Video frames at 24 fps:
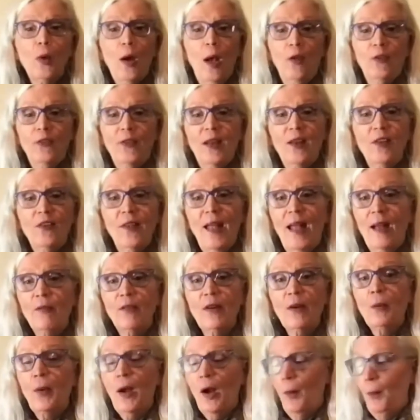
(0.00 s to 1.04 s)
us, that is
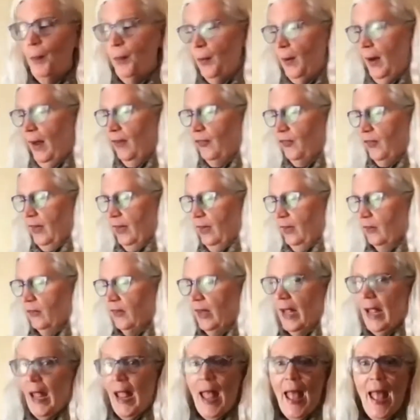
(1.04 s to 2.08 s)
everywhere present,
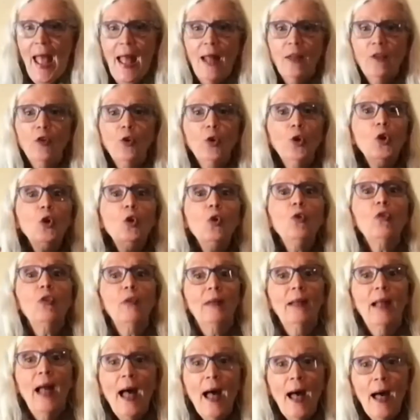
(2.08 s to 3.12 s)
and to use
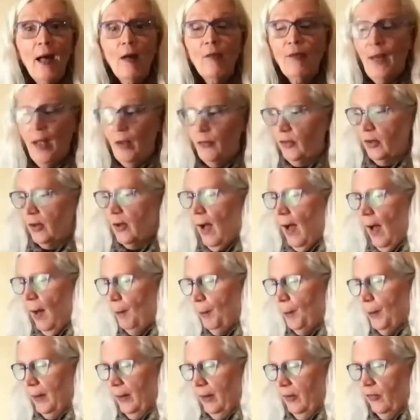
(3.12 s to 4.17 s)
love as a
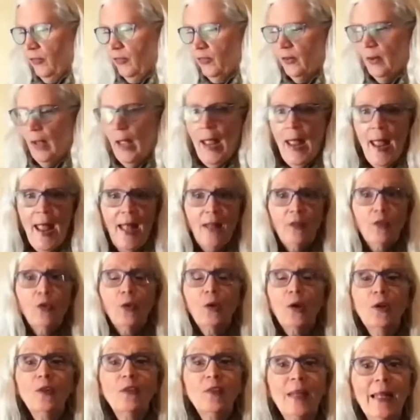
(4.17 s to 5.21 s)
compass, and to
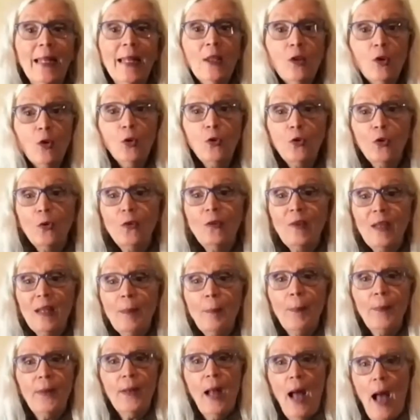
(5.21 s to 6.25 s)
continue to
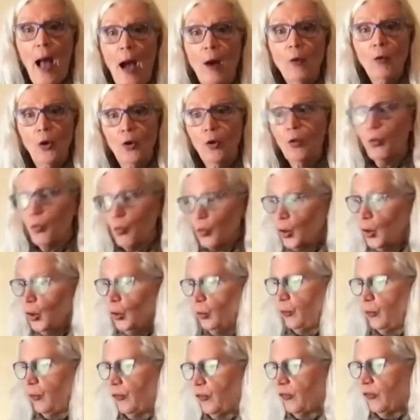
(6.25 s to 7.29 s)
deepen our
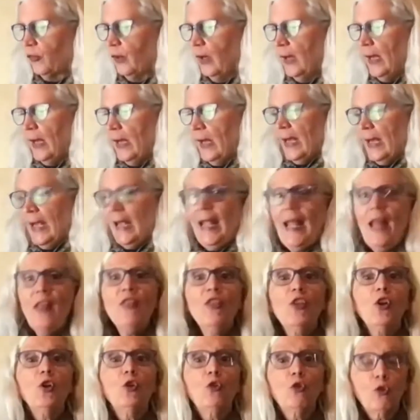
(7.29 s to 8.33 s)
roots
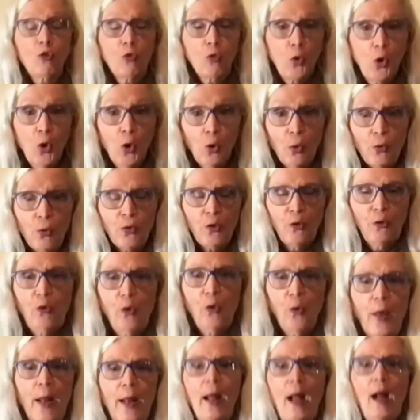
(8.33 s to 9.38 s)
in the truth
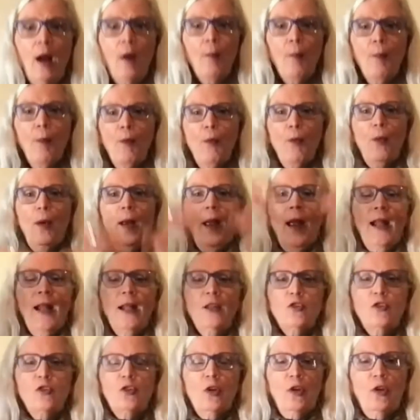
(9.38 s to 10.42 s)
so that our
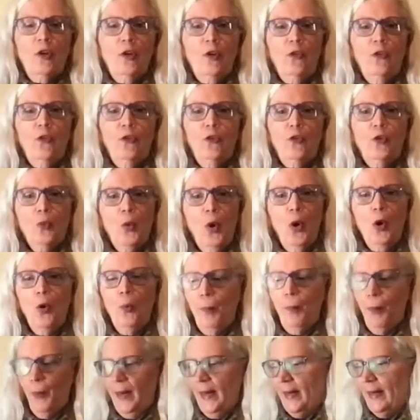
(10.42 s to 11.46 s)
branches grow
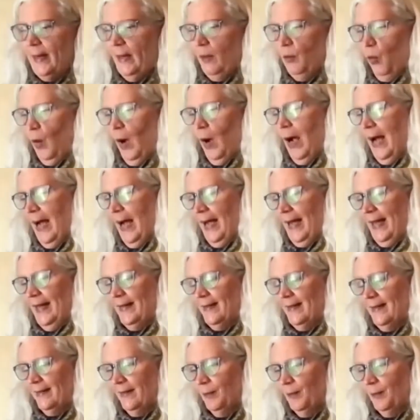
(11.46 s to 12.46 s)
big and wide.